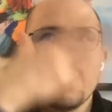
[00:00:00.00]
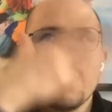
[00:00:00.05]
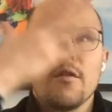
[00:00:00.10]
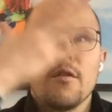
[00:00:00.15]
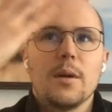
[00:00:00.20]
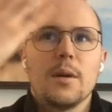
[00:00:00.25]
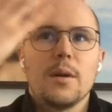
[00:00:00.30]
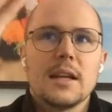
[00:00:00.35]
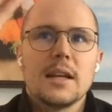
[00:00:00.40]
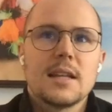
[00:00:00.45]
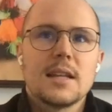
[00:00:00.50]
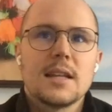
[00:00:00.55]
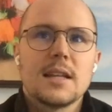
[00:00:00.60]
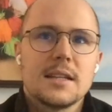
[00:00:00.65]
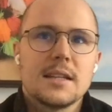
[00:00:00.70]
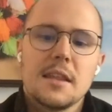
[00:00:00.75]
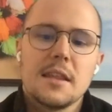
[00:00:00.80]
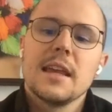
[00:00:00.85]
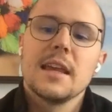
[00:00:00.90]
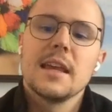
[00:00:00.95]
when I start to
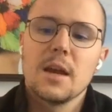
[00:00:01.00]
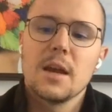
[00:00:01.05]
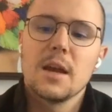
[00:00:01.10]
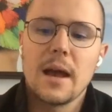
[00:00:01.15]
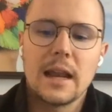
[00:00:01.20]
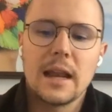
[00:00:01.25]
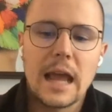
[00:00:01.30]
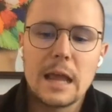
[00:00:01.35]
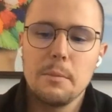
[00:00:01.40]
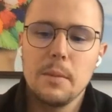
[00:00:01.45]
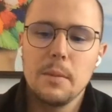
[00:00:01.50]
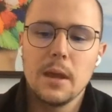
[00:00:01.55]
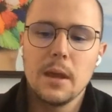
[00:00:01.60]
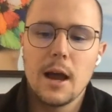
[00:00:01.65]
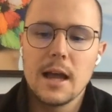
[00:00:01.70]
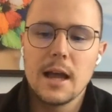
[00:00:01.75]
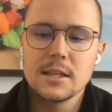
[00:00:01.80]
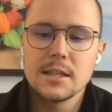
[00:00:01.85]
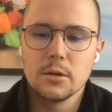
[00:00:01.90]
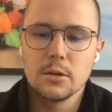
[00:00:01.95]
think about
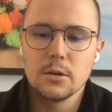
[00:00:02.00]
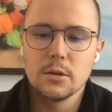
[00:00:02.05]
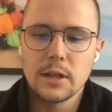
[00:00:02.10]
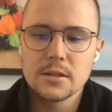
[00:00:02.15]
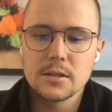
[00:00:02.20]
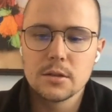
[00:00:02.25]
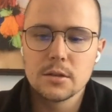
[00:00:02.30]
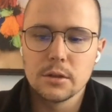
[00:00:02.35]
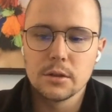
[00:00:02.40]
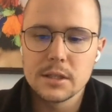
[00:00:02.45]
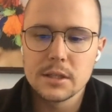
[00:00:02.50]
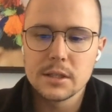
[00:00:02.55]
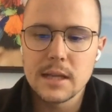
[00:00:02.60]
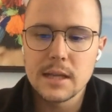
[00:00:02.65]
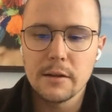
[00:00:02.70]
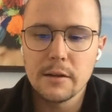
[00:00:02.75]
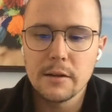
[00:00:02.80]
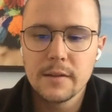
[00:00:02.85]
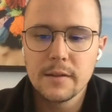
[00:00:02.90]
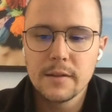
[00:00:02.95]
APIs and all that sort of
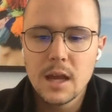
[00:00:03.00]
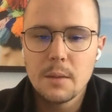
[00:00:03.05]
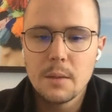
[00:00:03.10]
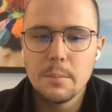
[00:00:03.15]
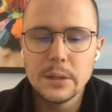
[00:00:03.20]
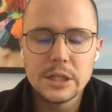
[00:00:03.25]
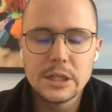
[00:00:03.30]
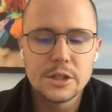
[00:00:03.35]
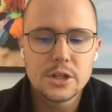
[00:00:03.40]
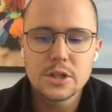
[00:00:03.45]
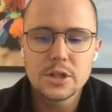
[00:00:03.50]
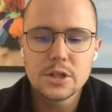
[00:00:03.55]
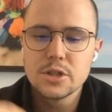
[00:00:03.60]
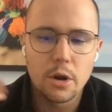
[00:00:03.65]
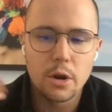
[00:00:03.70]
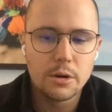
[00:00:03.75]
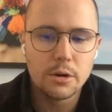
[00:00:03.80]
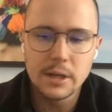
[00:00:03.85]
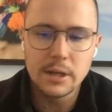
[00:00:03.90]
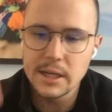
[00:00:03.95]
stuff, but you just
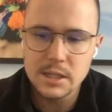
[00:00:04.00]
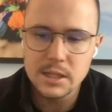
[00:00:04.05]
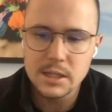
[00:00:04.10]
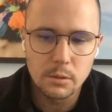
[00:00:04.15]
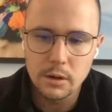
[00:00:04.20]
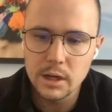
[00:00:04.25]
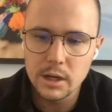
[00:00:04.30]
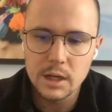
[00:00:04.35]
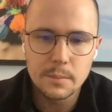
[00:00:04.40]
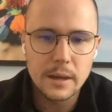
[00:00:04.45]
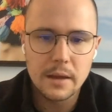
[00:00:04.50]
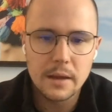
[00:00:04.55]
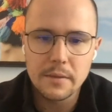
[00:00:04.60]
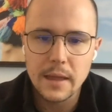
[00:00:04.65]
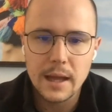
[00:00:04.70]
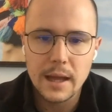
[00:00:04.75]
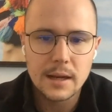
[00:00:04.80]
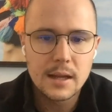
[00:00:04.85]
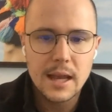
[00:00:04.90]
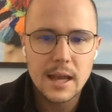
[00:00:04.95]
don't need to worry about
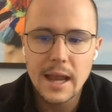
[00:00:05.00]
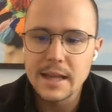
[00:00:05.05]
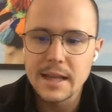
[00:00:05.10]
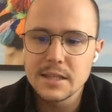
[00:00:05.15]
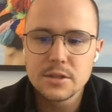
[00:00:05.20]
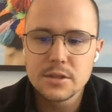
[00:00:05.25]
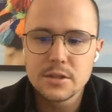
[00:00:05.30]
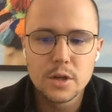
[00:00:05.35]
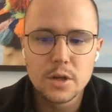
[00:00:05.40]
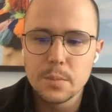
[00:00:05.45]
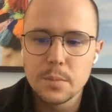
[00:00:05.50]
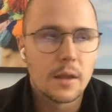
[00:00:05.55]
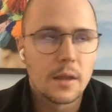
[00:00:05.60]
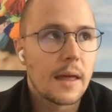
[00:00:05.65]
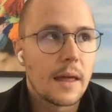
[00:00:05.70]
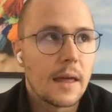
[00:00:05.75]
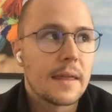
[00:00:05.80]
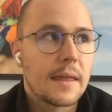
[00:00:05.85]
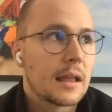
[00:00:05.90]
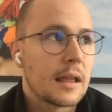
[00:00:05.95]
that. It's super, I
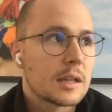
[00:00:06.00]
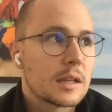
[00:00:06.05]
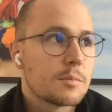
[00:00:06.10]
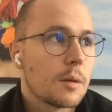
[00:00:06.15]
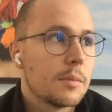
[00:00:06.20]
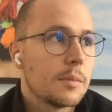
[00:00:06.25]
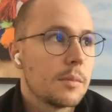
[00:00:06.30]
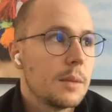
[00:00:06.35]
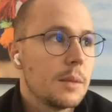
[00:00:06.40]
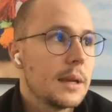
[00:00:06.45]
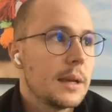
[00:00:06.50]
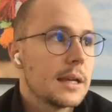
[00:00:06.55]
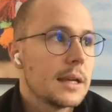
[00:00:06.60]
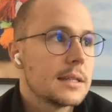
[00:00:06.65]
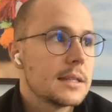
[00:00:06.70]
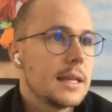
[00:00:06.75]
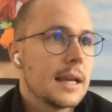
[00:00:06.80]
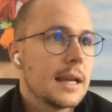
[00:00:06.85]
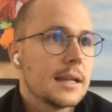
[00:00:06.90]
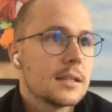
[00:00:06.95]
think that's probably the biggest
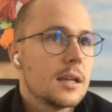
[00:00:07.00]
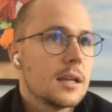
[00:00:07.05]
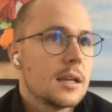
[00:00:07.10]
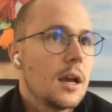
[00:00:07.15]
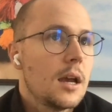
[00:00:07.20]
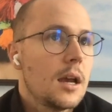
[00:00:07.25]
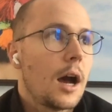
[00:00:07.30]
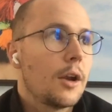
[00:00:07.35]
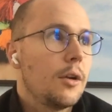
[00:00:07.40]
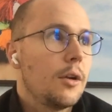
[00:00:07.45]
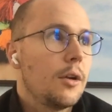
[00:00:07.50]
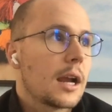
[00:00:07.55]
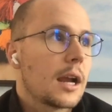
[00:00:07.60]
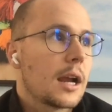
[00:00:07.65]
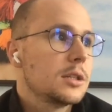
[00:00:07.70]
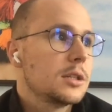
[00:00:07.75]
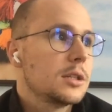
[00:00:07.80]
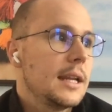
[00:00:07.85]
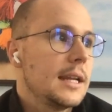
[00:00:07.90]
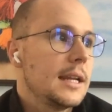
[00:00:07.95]
thing, is I don't
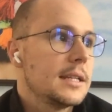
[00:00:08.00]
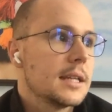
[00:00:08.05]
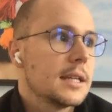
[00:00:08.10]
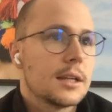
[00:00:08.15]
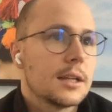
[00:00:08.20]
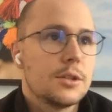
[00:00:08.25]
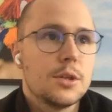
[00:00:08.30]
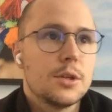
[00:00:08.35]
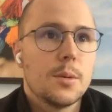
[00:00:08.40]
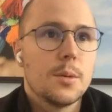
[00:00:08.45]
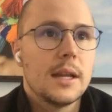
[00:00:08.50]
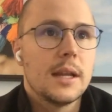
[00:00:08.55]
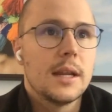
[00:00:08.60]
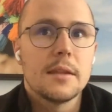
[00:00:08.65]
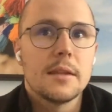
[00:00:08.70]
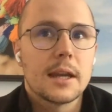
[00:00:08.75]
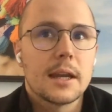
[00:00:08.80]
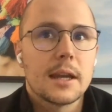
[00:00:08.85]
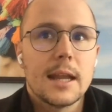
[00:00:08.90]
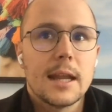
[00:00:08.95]
actually need to do any other
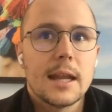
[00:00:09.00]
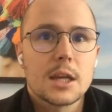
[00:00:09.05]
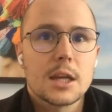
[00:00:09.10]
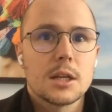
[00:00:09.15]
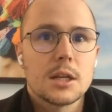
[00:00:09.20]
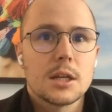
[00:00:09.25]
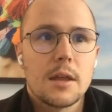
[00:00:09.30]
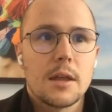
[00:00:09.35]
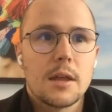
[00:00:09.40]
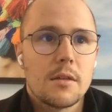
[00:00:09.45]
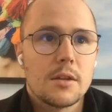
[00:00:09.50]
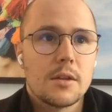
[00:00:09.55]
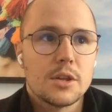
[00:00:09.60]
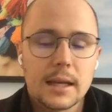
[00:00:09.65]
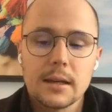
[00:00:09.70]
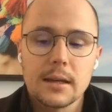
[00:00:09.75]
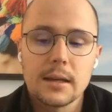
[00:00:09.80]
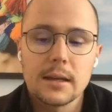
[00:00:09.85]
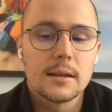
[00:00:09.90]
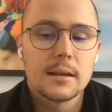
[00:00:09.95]
connection other than
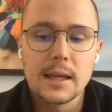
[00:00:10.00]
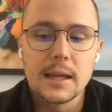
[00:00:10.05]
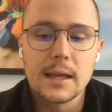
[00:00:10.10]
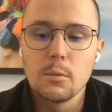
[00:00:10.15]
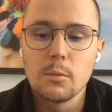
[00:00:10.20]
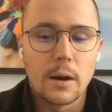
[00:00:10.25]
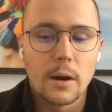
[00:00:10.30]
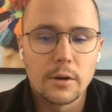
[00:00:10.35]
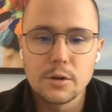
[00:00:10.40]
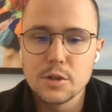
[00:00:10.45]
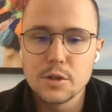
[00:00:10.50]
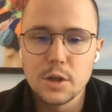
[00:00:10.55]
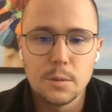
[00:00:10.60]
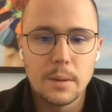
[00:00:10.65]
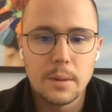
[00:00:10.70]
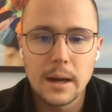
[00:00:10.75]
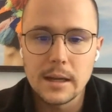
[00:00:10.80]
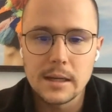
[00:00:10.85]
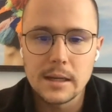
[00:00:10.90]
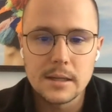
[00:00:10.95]
just click one or two
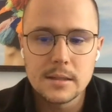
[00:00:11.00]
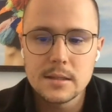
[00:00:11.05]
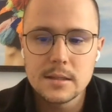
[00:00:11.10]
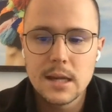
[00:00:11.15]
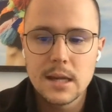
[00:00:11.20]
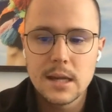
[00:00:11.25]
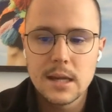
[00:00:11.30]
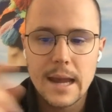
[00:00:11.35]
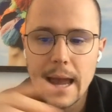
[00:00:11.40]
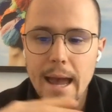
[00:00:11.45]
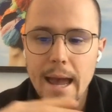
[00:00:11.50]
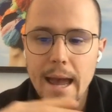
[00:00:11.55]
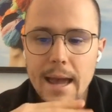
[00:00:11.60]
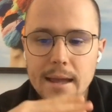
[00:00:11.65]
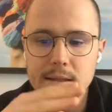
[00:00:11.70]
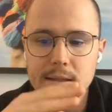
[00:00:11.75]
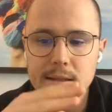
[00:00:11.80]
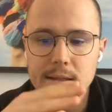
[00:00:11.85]
buttons and